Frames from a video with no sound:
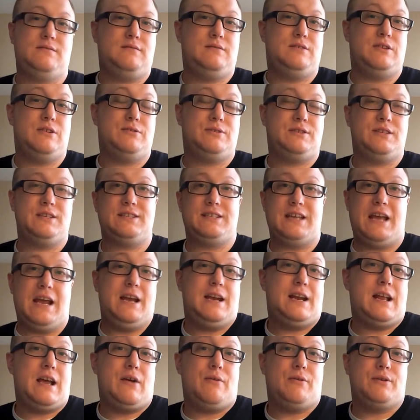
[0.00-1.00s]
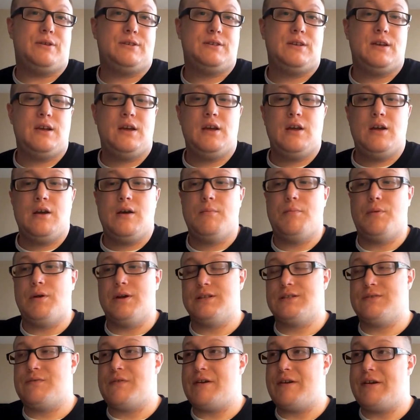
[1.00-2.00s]
you know six to eight hours.
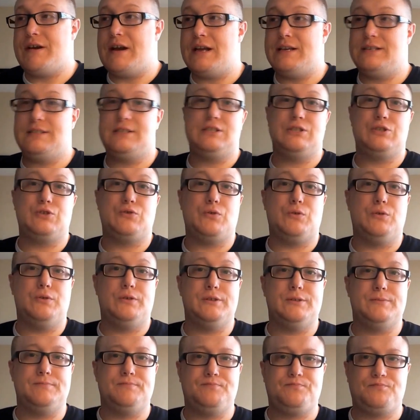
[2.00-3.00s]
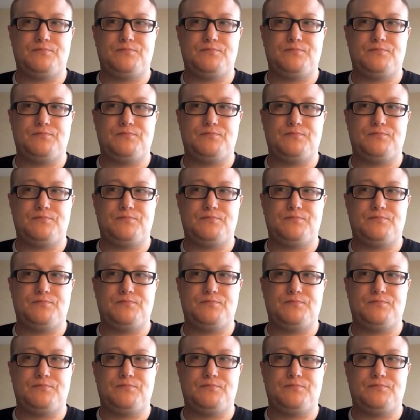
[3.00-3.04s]
But it's a very nice controller,